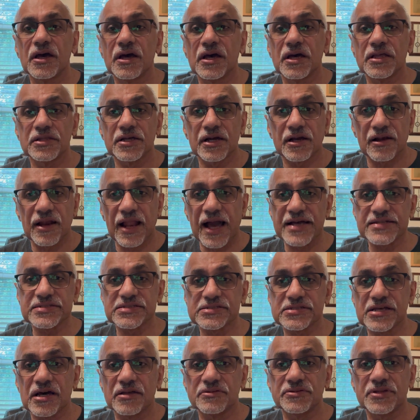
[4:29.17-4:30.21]
The
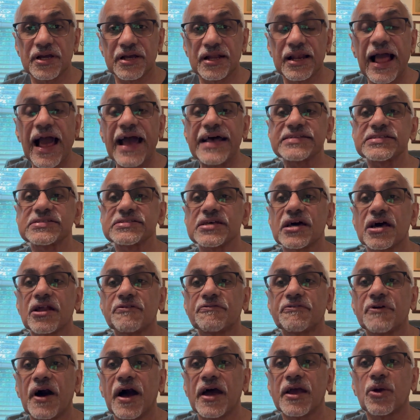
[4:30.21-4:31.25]
glasses are
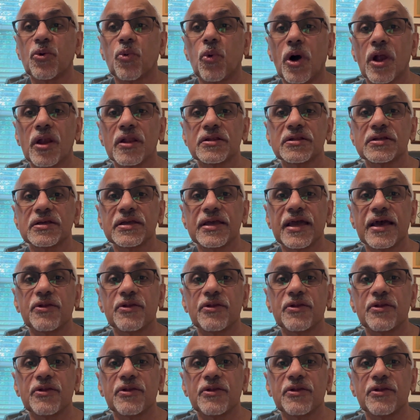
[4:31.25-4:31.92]
of high quality